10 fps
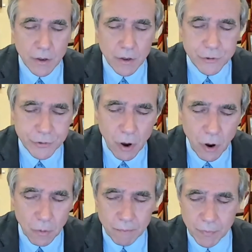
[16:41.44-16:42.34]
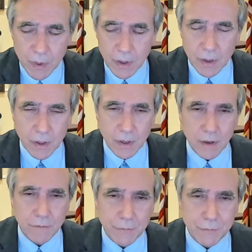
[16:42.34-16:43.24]
So
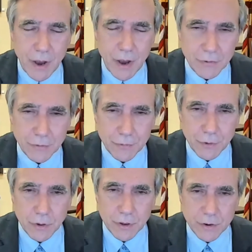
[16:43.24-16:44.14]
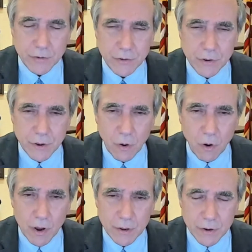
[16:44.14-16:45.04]
if the fossil fuel industry, the
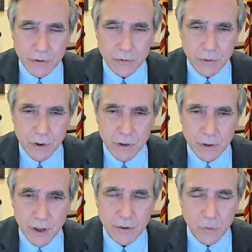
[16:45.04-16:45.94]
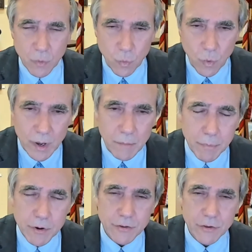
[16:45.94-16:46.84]
oil industry, takes
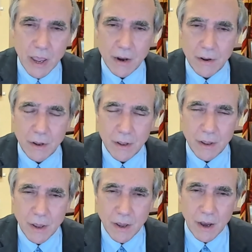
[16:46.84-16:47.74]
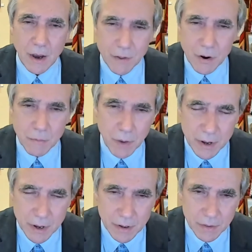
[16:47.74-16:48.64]
1% of their
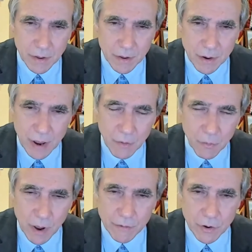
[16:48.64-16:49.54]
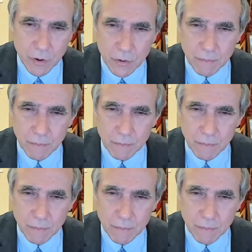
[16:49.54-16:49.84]
money, net revenue,